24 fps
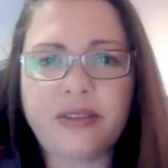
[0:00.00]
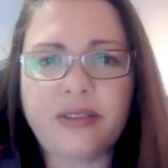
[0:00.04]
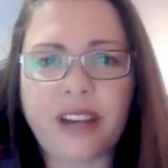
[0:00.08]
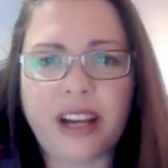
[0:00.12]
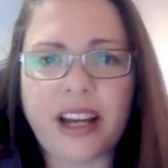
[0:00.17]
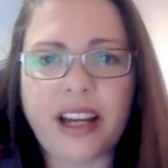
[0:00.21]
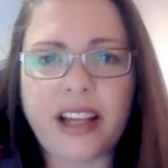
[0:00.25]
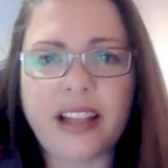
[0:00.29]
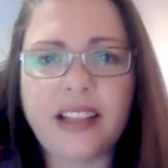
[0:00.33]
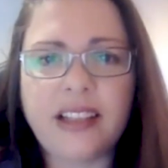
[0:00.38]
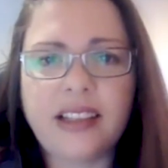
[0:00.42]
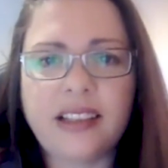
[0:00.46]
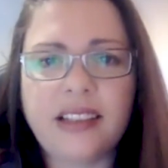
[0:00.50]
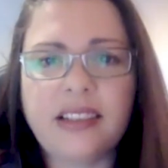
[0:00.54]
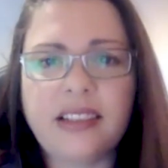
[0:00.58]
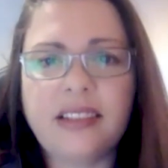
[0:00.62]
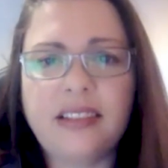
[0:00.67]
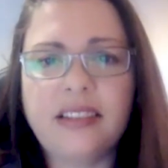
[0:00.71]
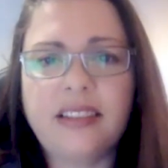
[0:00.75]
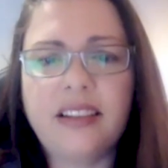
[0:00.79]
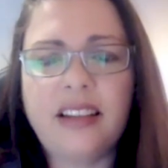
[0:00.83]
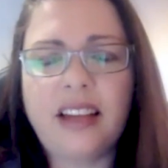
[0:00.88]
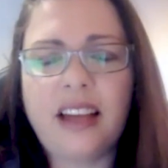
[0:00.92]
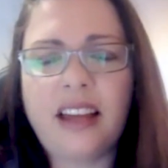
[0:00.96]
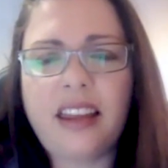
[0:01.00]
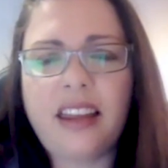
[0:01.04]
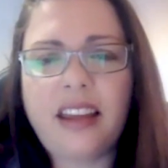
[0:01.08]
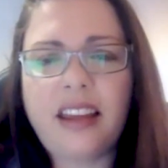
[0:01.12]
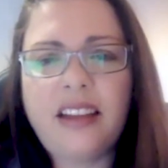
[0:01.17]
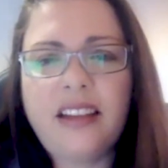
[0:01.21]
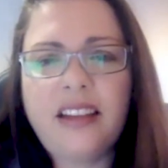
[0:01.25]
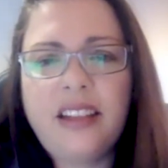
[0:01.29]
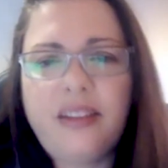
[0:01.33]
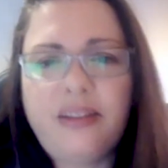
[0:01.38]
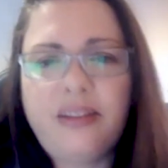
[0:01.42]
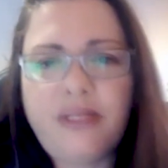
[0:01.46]
phase, are
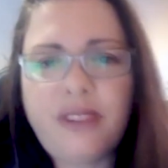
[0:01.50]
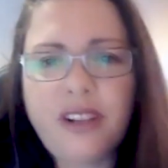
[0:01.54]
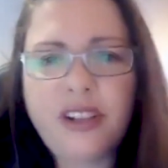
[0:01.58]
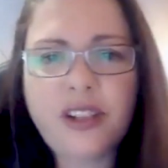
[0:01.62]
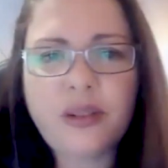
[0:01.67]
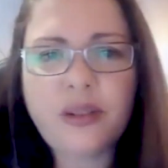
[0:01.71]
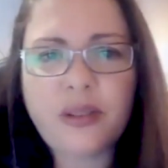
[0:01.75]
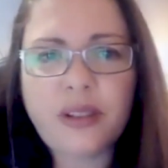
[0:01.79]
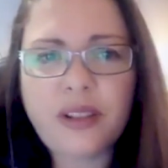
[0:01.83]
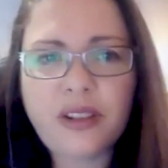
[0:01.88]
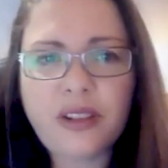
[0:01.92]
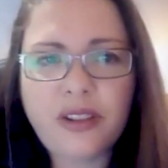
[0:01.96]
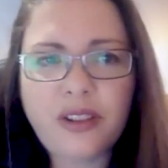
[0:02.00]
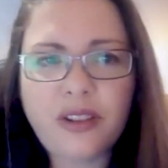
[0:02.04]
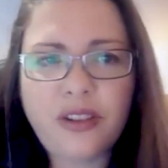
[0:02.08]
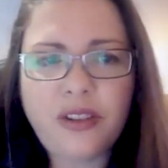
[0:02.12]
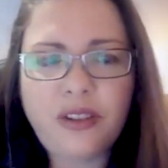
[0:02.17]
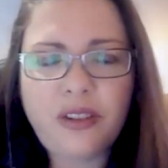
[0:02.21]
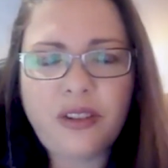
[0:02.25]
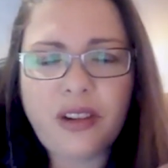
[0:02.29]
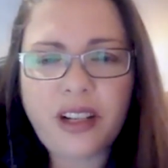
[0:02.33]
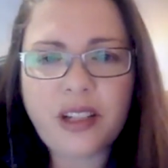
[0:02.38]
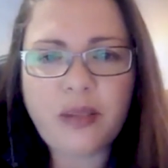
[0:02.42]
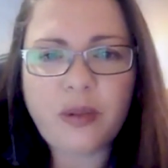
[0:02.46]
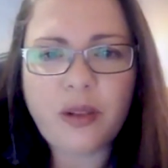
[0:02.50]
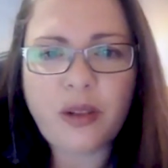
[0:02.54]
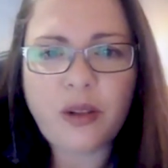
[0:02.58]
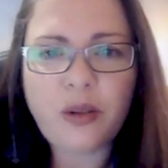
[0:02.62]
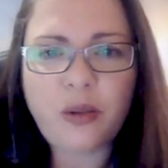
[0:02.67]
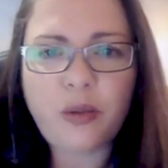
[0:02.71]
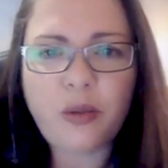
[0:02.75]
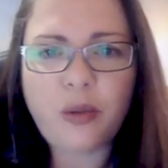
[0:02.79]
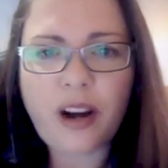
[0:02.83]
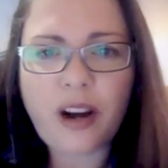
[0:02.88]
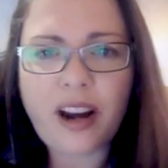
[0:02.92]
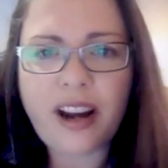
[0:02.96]
they different to a
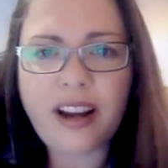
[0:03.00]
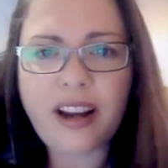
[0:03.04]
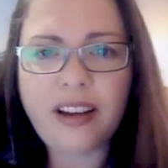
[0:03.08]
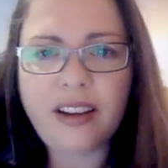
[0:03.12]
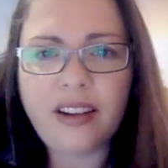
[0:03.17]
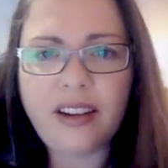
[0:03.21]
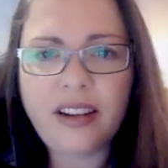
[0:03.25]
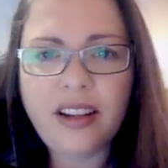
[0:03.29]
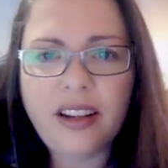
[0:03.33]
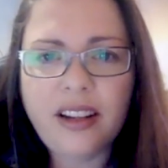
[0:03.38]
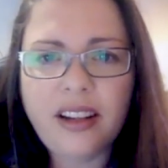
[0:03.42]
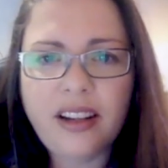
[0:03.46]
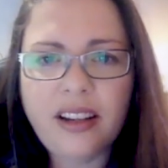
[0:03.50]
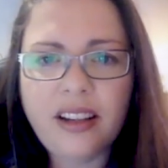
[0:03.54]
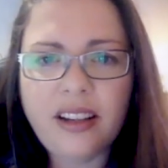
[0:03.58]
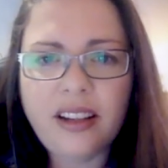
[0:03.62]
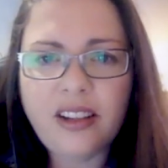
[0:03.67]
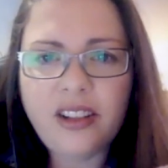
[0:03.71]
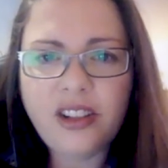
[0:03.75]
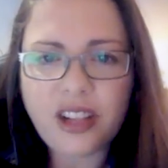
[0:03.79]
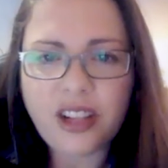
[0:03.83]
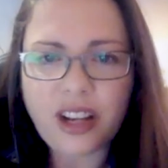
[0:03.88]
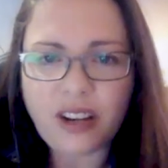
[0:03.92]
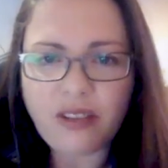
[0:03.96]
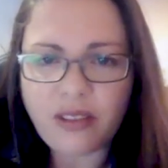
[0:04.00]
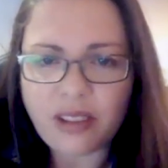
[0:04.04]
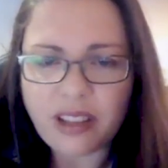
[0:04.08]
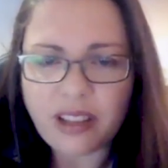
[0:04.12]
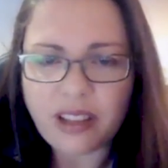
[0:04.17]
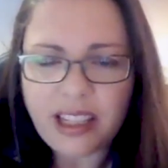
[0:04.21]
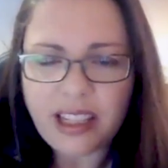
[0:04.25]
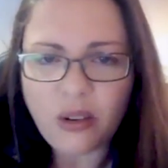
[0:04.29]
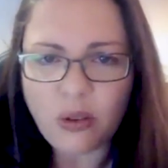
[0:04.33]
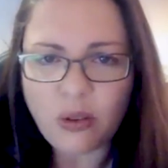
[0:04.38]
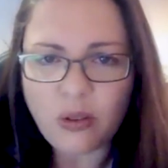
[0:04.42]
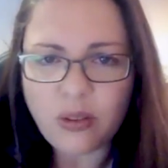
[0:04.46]
neurotypical brain
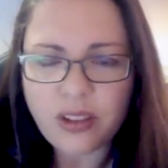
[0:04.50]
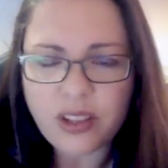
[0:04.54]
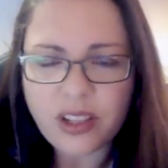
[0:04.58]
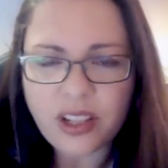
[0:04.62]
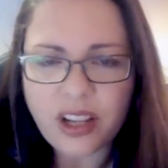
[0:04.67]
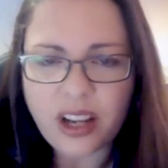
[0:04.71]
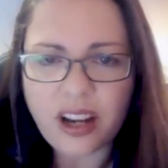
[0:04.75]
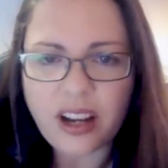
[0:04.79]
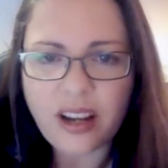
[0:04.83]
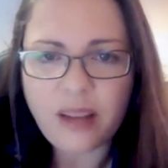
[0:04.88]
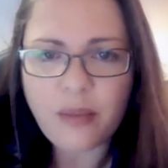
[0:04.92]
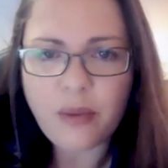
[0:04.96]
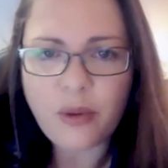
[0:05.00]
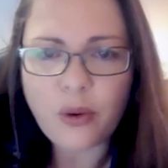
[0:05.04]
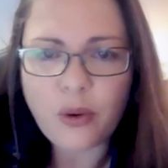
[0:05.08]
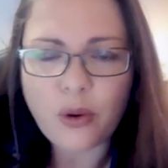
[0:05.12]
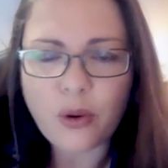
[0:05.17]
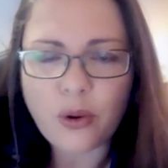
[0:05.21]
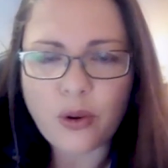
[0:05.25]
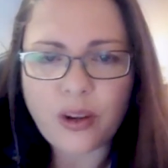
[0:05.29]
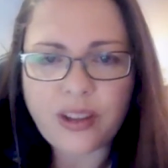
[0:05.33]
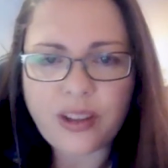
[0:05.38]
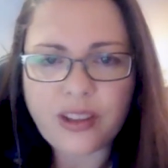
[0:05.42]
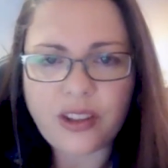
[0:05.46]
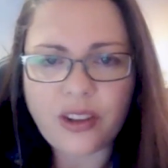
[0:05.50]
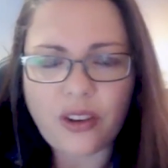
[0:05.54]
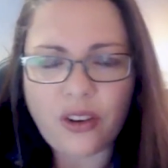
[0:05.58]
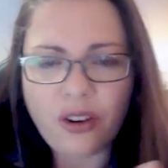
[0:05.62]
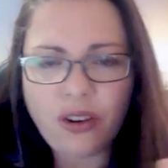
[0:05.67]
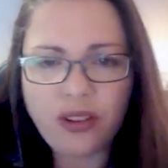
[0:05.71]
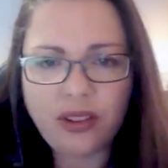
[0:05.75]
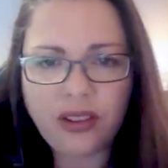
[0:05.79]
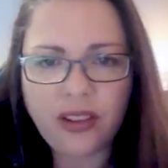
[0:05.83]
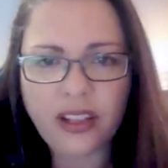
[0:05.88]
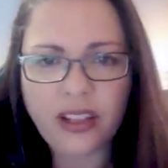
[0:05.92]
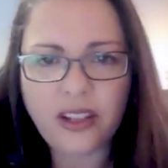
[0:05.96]
generally all the time, or is it
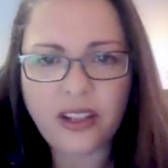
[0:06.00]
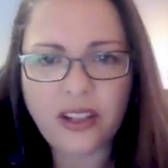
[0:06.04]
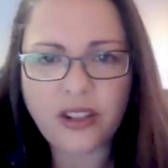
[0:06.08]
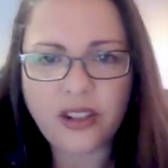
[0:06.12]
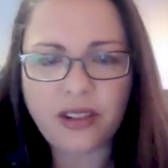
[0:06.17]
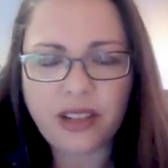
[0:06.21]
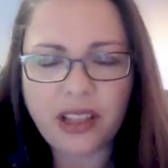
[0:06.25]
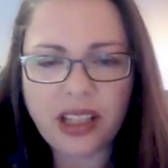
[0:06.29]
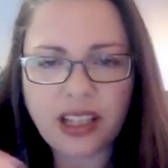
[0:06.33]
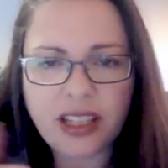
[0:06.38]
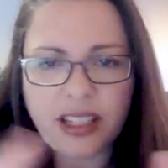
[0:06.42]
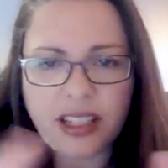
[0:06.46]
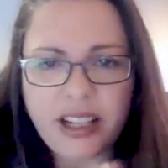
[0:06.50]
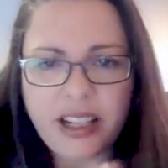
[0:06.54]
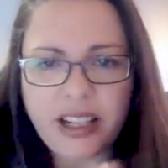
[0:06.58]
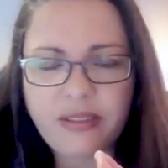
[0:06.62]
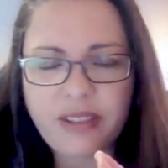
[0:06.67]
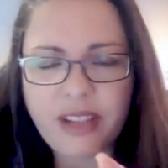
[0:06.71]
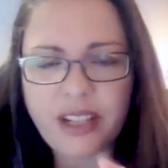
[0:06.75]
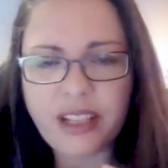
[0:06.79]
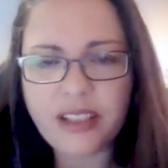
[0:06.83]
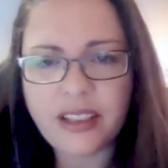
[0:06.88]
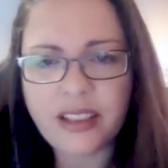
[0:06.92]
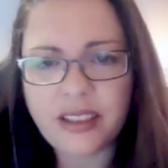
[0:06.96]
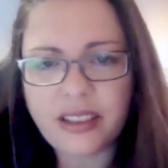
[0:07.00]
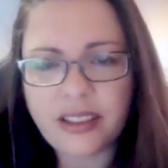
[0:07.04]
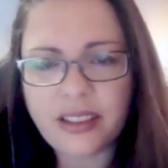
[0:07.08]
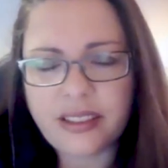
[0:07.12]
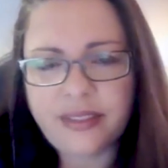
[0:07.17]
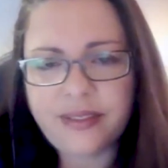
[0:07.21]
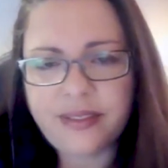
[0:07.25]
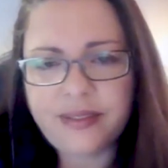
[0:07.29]
only during the attack phases?